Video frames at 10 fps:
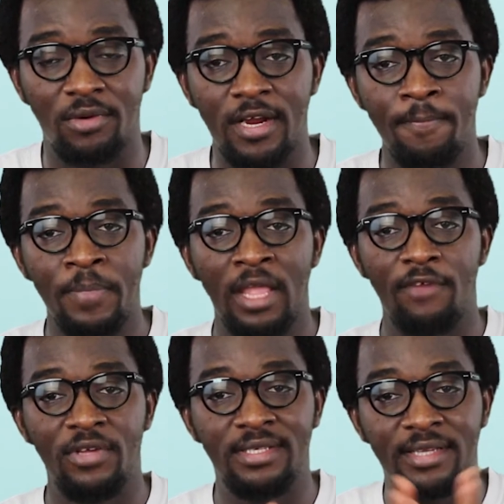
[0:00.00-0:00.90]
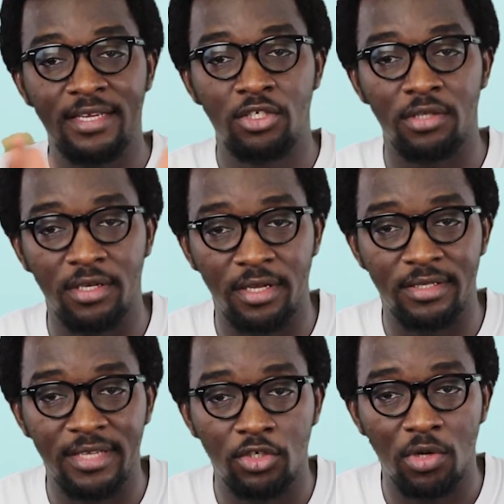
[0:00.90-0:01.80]
right? If a
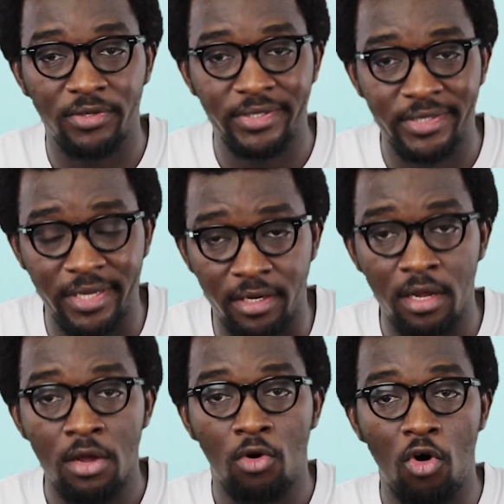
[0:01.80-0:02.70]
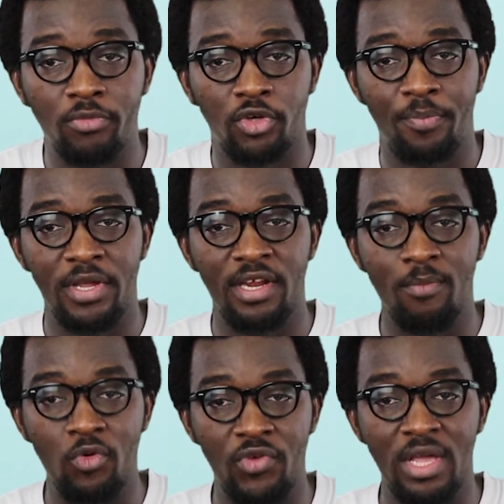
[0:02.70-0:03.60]
sexual scene comes up in a
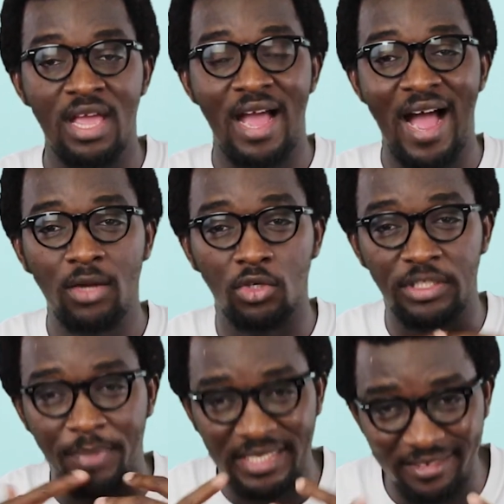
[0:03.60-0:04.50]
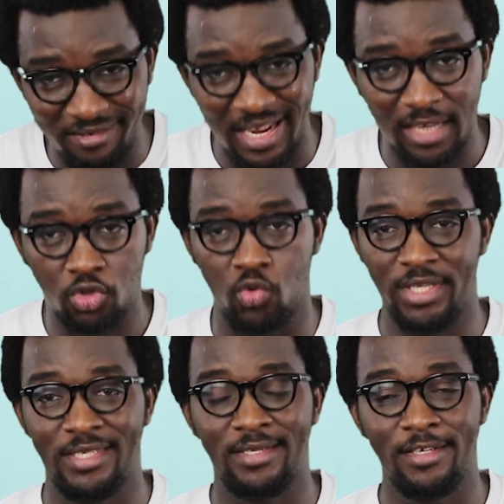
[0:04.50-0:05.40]
movie, how does the person react to
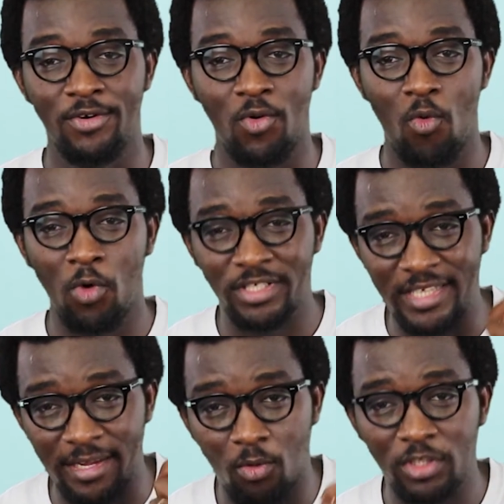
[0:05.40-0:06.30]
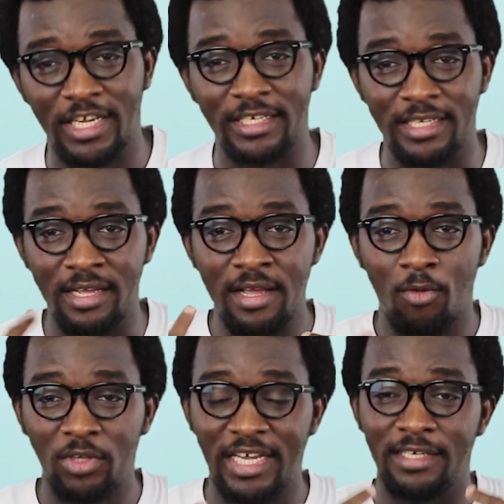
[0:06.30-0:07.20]
it? What
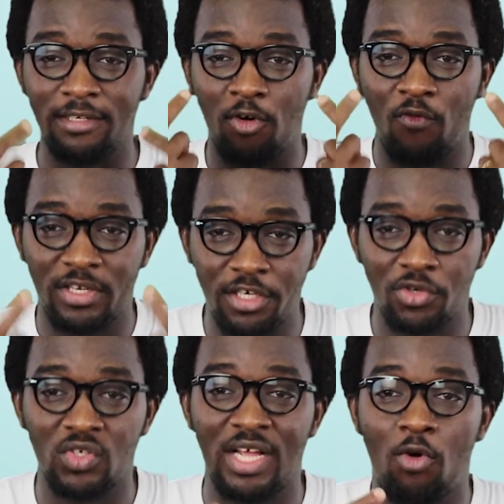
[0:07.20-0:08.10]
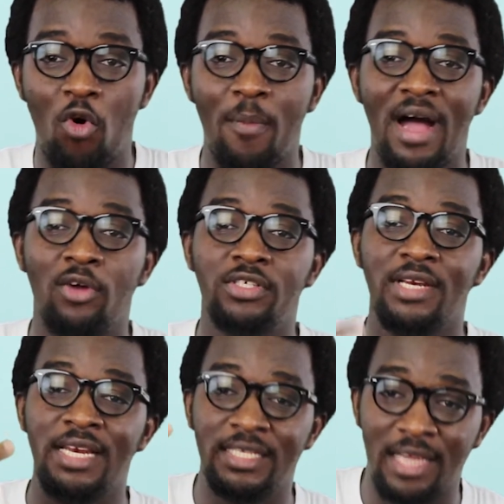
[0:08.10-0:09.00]
are the conversations that come out
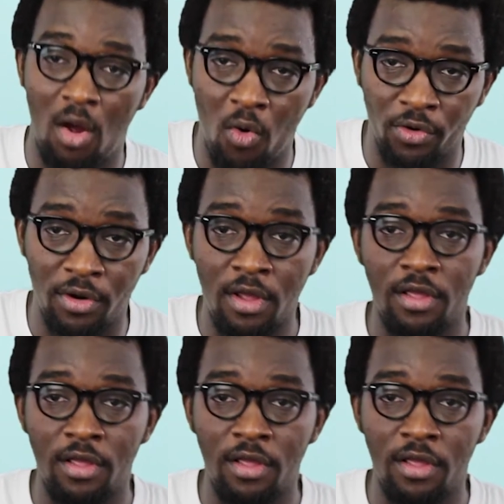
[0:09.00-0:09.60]
later on,